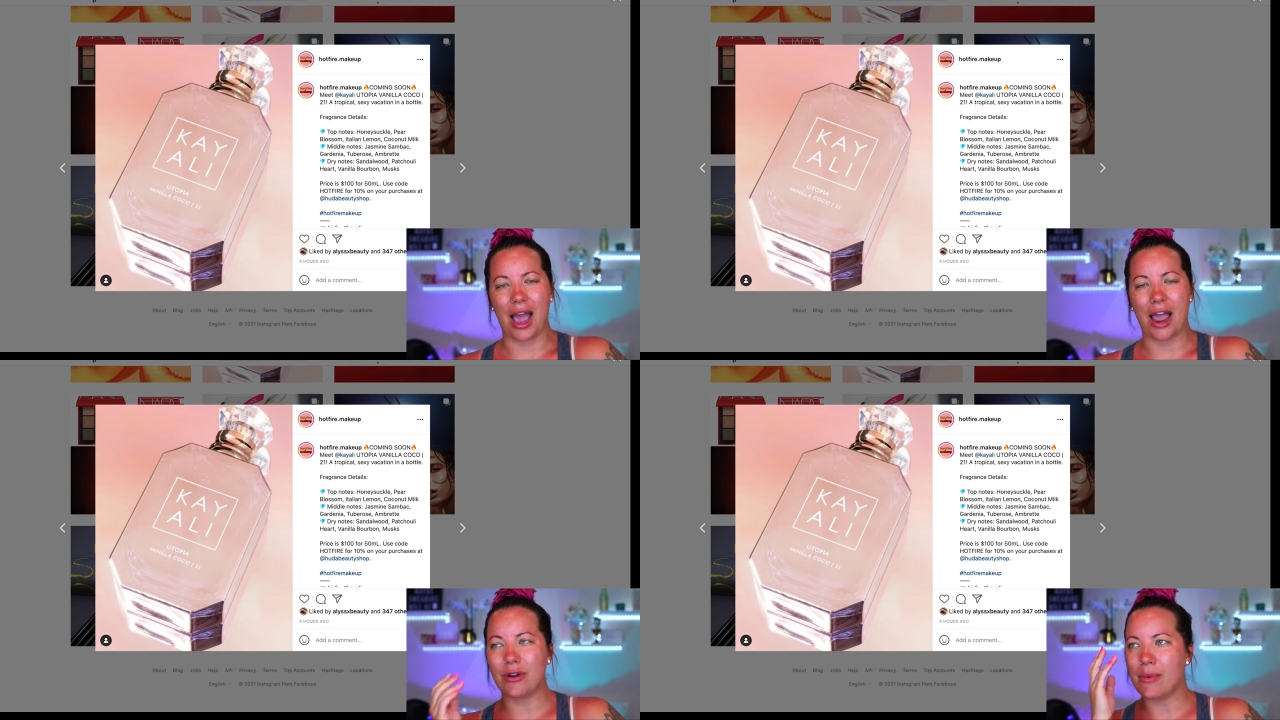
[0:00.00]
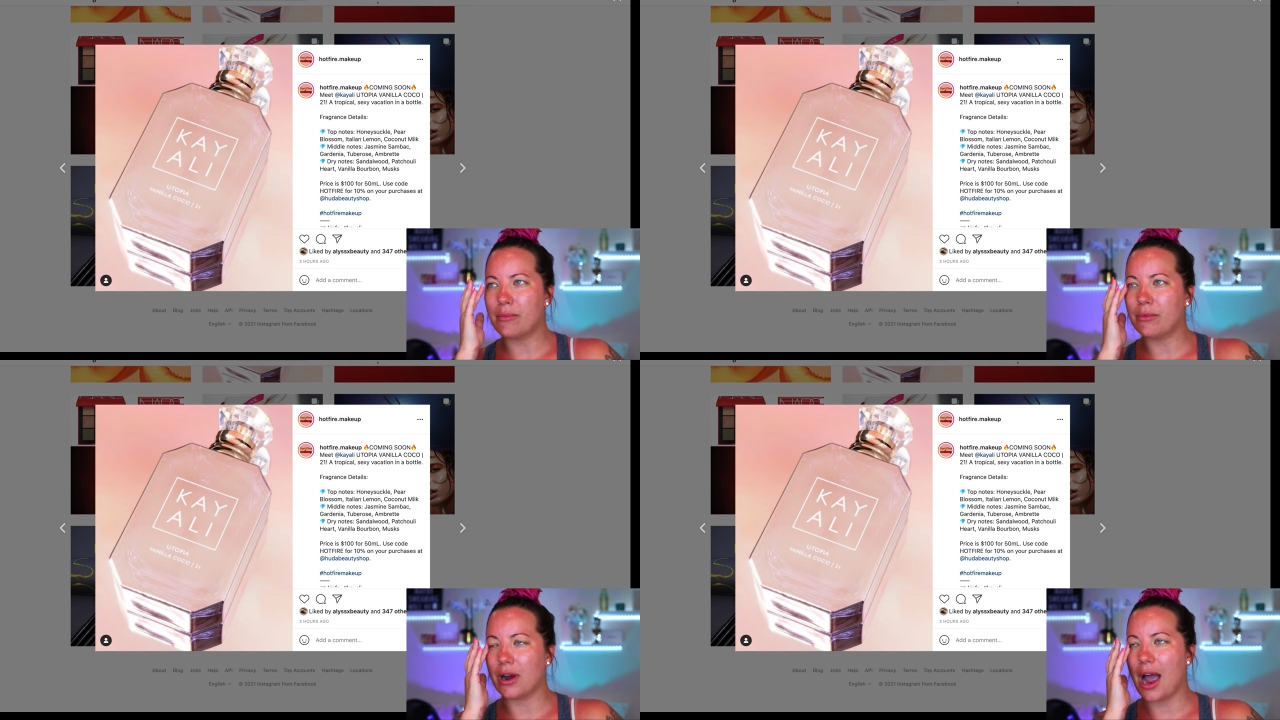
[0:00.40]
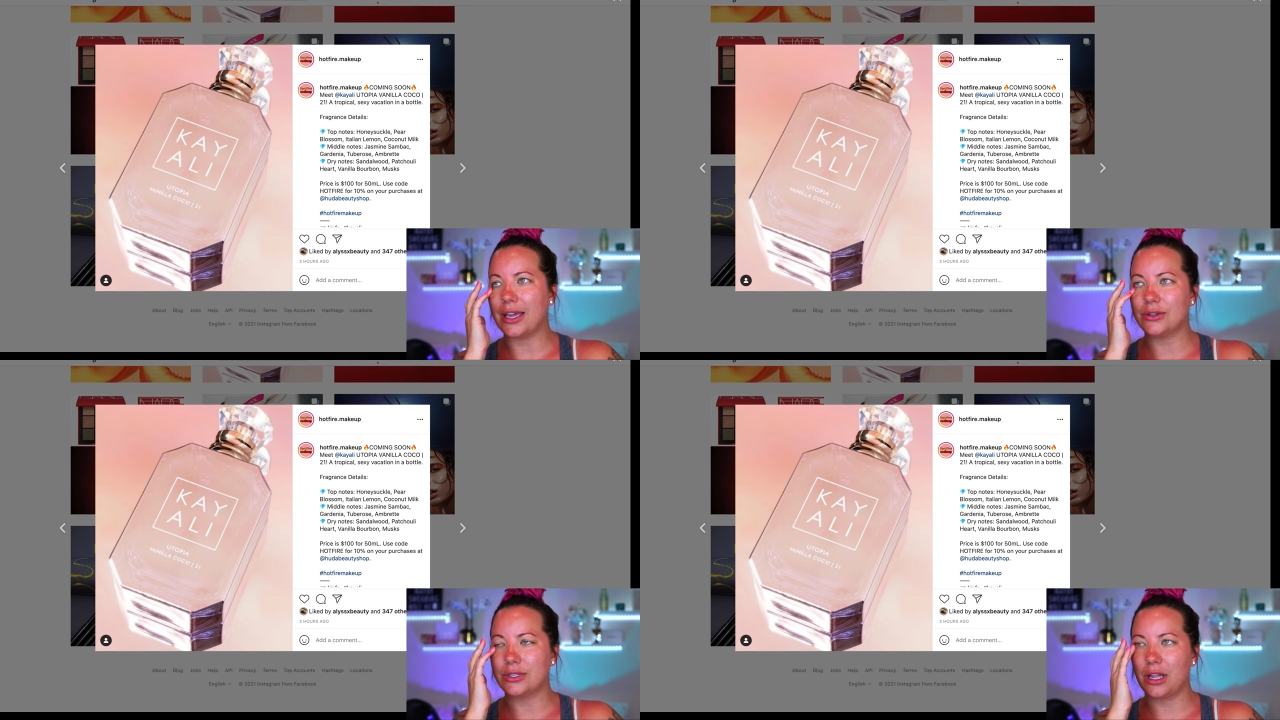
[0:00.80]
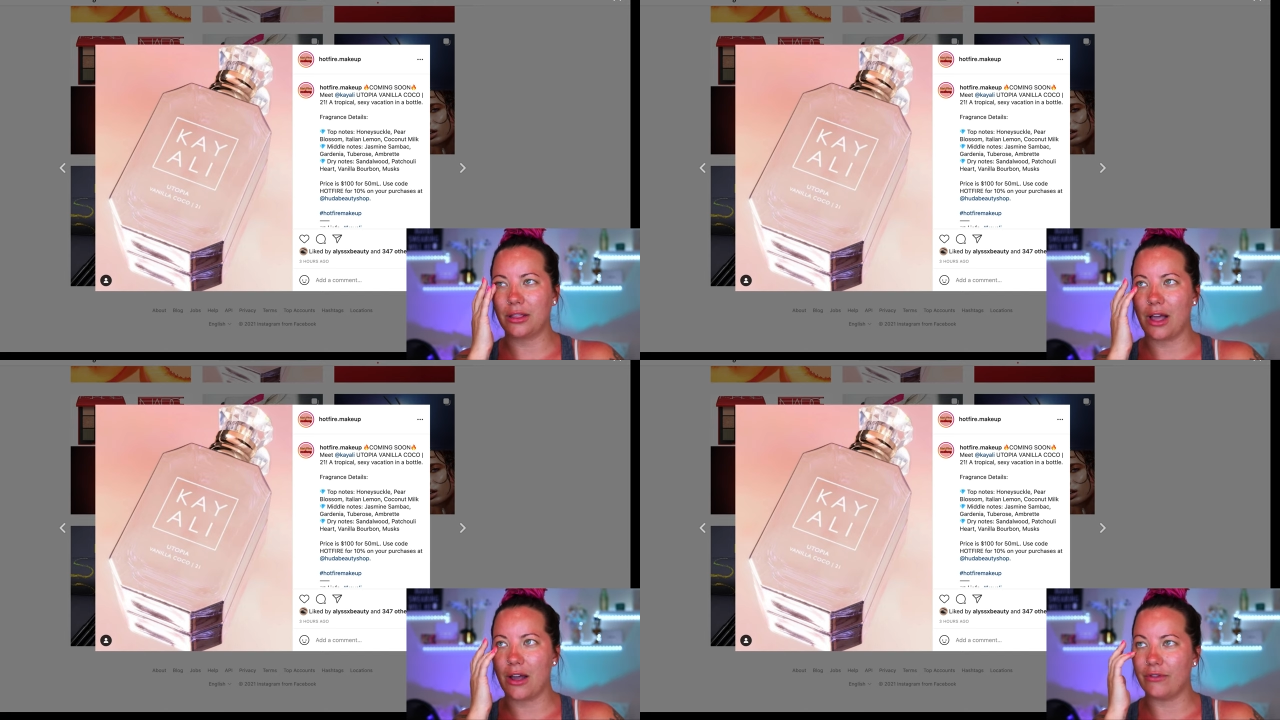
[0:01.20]
I remember I used to
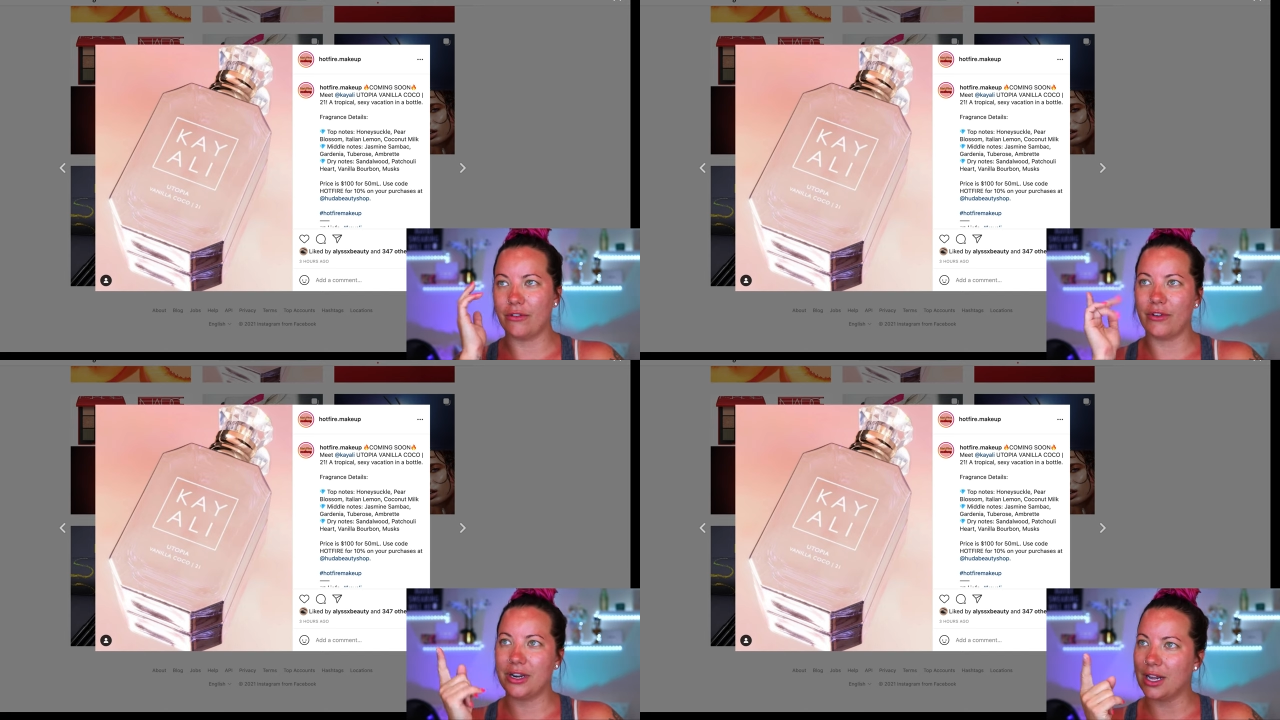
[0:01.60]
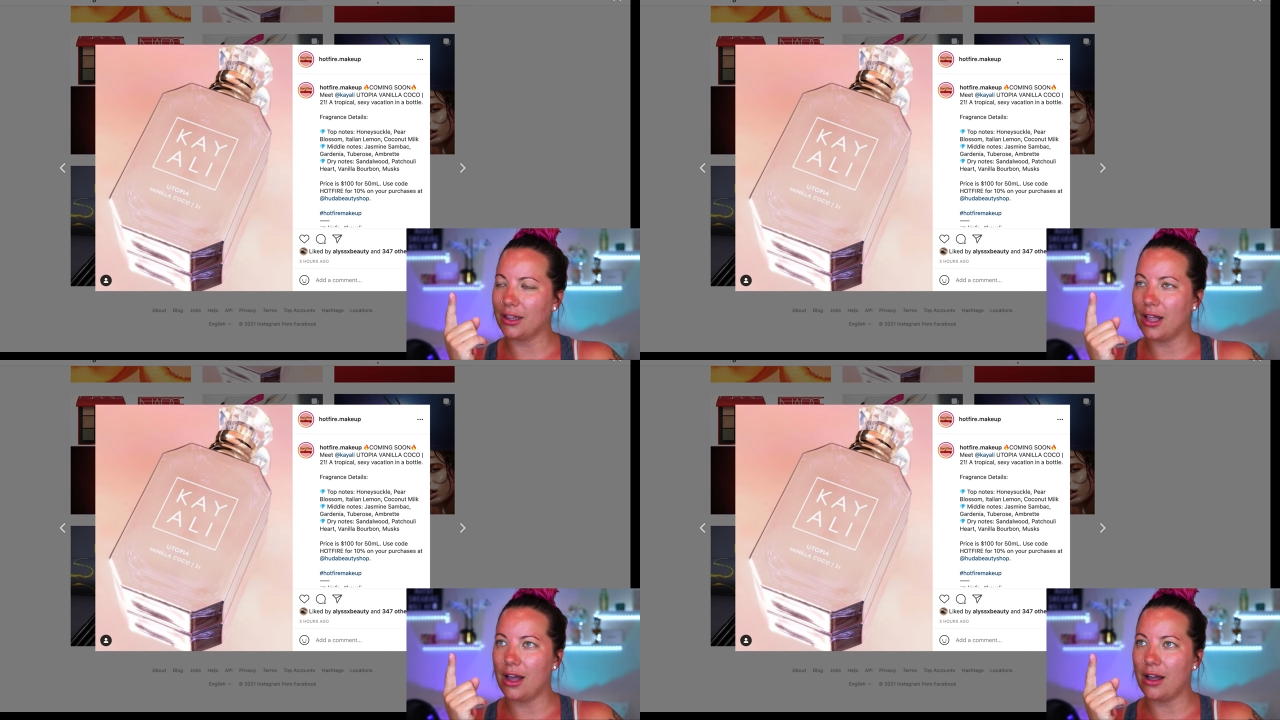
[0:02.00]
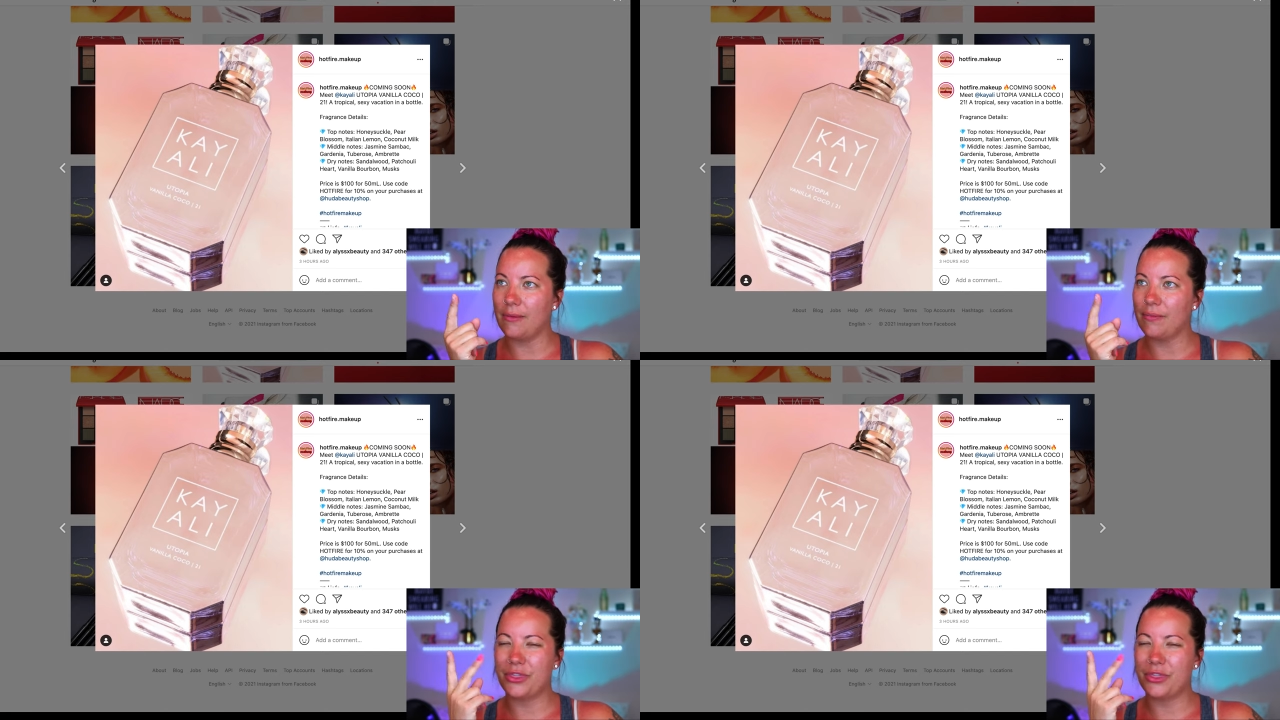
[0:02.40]
love the vanilla,